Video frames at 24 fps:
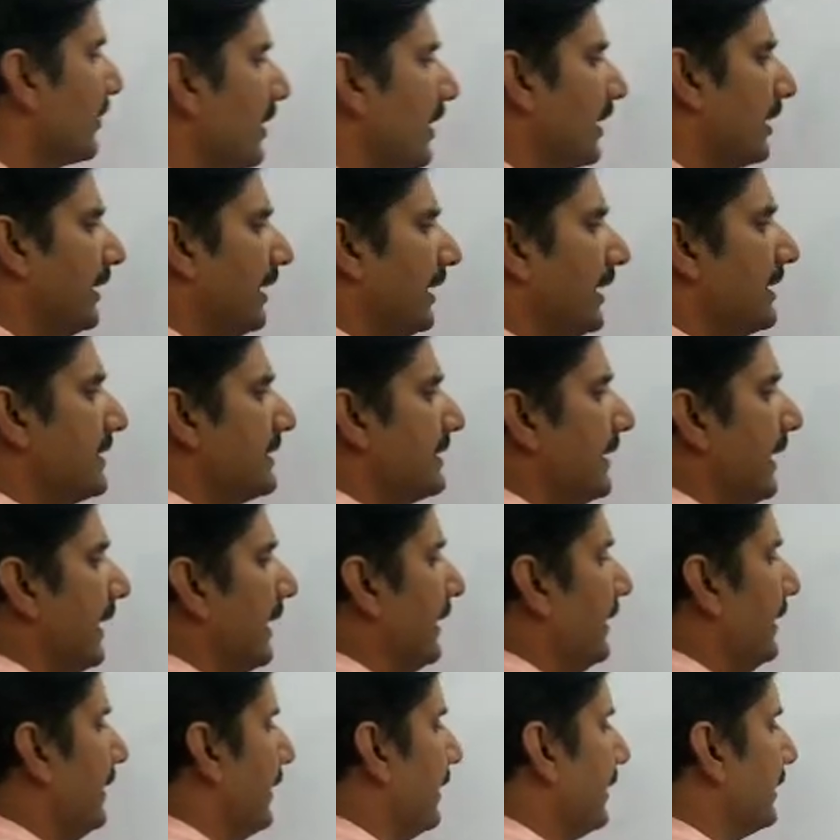let us
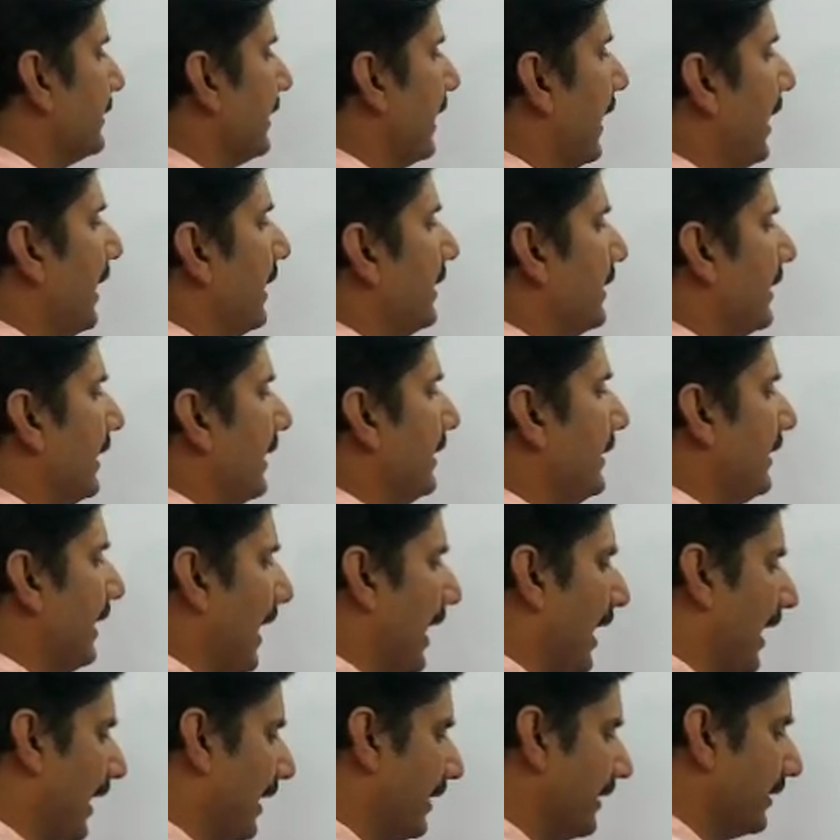say that it
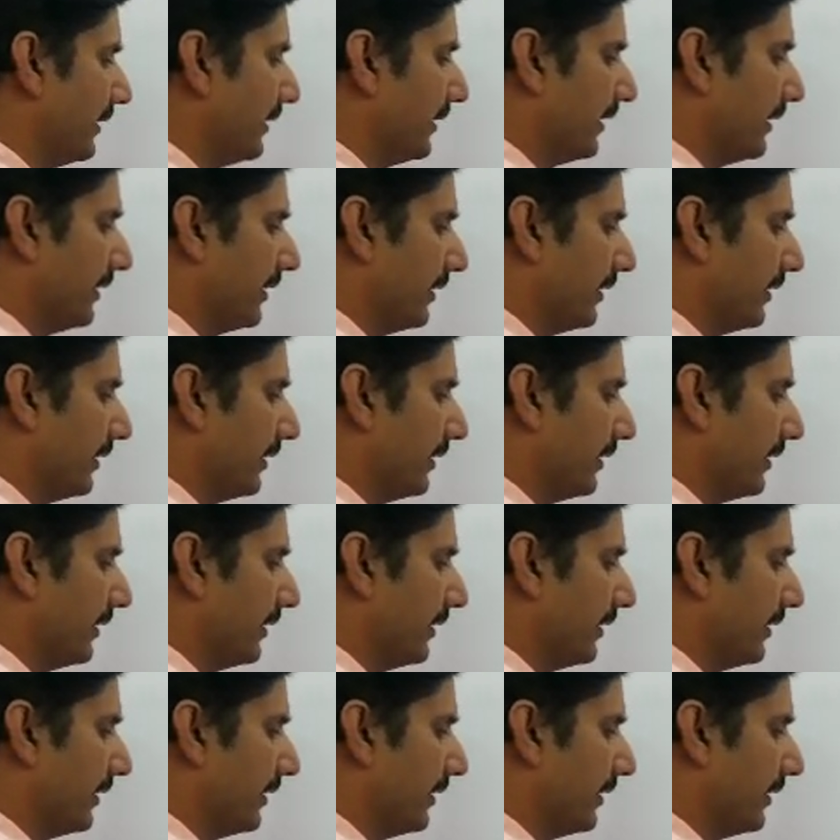had